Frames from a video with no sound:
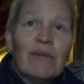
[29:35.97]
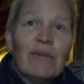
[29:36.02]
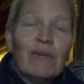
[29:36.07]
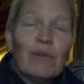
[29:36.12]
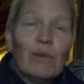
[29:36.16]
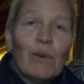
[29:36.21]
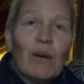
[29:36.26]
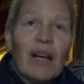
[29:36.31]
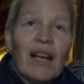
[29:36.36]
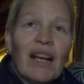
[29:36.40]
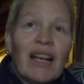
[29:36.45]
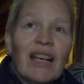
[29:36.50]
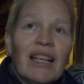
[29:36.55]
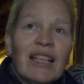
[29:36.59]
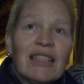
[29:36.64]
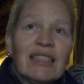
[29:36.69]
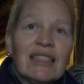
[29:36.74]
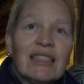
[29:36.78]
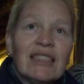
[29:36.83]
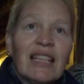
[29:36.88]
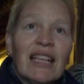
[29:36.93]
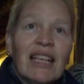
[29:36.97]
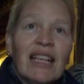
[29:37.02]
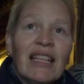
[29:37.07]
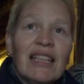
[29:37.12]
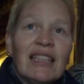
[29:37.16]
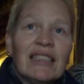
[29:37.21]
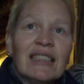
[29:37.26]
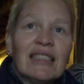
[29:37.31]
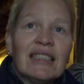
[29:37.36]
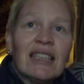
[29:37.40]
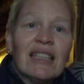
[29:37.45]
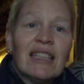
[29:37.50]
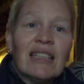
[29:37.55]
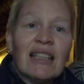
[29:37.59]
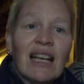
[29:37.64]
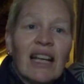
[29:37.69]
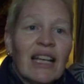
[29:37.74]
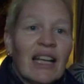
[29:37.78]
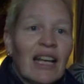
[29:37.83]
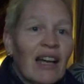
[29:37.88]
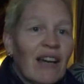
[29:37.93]
what I can say is that
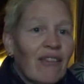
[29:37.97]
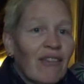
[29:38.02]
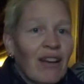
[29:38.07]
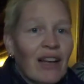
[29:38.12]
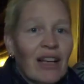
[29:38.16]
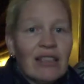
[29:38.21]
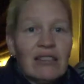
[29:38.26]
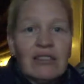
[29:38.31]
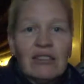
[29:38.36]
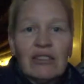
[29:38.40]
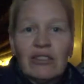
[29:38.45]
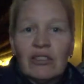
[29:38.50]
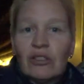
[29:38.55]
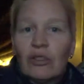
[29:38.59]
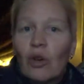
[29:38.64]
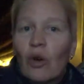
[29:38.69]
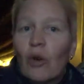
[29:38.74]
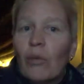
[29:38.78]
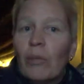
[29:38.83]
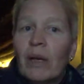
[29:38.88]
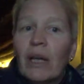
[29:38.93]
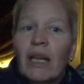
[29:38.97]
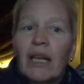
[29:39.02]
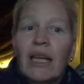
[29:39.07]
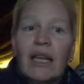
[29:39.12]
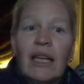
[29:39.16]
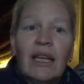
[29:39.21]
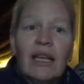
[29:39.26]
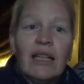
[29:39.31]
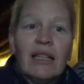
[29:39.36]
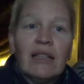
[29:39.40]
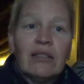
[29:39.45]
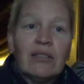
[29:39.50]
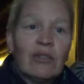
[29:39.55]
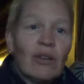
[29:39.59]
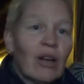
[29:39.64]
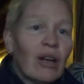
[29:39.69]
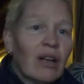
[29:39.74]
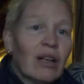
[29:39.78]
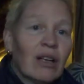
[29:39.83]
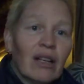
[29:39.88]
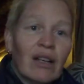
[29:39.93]
I have had so many
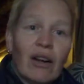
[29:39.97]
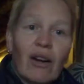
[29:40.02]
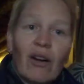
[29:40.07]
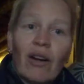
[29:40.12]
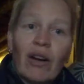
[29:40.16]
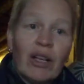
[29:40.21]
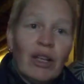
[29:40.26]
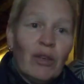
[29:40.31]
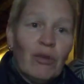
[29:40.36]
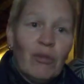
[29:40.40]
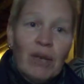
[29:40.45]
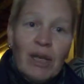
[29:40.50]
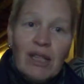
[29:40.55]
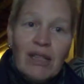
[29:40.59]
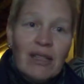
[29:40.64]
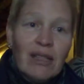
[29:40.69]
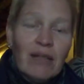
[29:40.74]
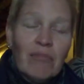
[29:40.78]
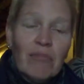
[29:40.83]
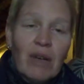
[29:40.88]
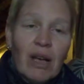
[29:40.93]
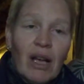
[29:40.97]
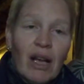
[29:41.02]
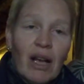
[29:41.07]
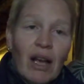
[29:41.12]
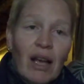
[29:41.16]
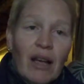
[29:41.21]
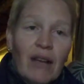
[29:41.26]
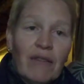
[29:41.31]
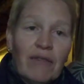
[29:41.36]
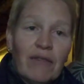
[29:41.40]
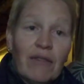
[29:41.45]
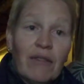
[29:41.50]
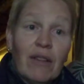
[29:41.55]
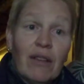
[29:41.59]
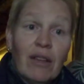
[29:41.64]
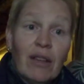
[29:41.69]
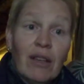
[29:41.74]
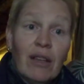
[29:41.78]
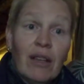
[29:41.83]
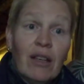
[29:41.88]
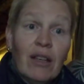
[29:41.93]
drunken arguments in my life.
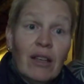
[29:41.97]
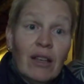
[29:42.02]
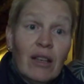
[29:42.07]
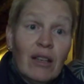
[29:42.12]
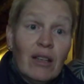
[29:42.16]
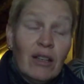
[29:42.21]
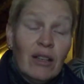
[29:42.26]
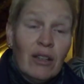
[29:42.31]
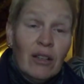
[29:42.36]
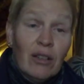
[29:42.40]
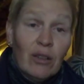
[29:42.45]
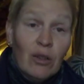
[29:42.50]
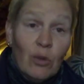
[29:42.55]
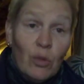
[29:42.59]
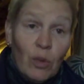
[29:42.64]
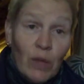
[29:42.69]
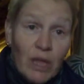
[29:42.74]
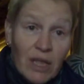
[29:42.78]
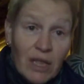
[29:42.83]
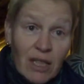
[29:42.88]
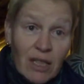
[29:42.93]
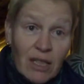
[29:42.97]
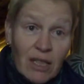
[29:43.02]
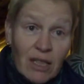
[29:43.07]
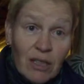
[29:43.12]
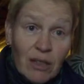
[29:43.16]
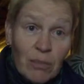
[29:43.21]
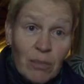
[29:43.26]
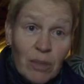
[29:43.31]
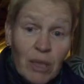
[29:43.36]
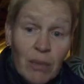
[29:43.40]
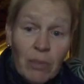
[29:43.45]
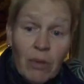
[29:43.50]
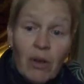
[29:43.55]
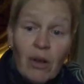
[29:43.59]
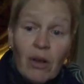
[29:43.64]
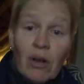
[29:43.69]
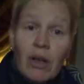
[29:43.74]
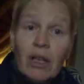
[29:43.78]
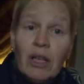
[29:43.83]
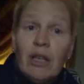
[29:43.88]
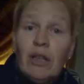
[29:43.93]
To witness other people
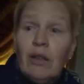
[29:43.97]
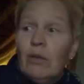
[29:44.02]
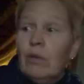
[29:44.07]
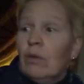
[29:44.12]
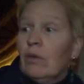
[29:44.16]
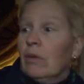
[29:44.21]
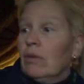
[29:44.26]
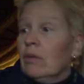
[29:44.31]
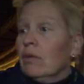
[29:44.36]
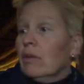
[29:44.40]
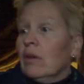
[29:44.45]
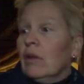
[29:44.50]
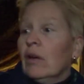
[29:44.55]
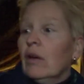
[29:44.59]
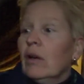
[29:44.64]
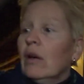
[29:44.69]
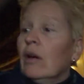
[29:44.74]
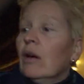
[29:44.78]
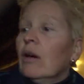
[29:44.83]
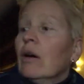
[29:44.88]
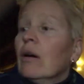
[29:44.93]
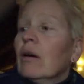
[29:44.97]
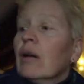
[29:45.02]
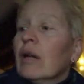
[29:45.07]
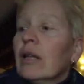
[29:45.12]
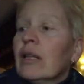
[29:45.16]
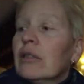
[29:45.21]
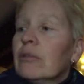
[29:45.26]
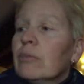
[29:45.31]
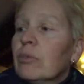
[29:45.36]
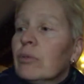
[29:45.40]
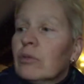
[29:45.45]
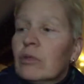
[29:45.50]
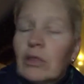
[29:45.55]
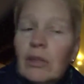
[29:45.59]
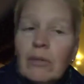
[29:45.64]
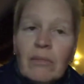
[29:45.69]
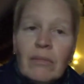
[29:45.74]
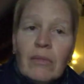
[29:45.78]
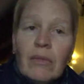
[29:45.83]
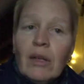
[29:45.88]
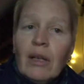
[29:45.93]
argue, let's put
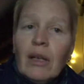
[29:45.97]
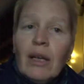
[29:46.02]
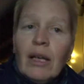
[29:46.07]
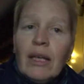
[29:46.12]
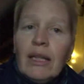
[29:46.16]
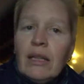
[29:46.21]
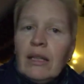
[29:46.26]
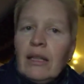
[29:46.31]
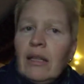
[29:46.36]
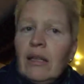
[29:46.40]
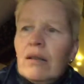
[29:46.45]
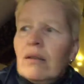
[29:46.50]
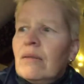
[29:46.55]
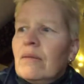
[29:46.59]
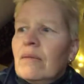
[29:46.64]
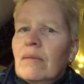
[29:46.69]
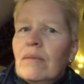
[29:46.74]
some light here.